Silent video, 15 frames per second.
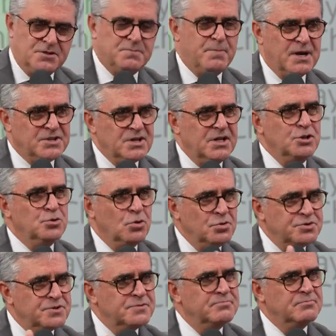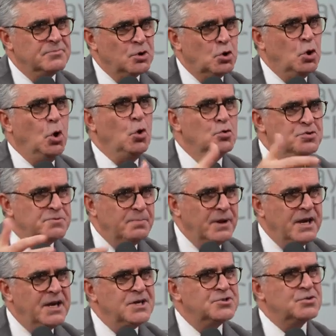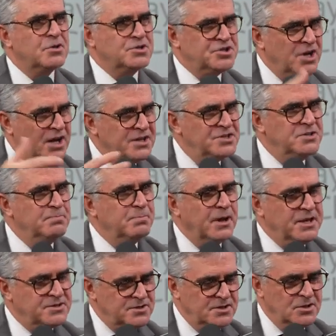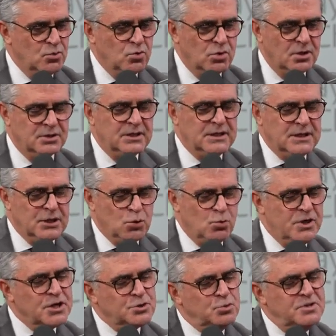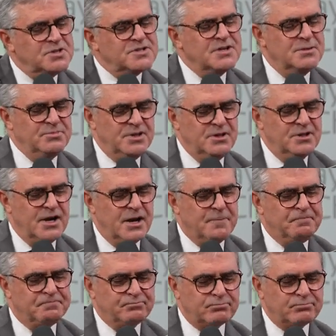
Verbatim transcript: especially in those closed place or challenging place in the world, we are doing something there.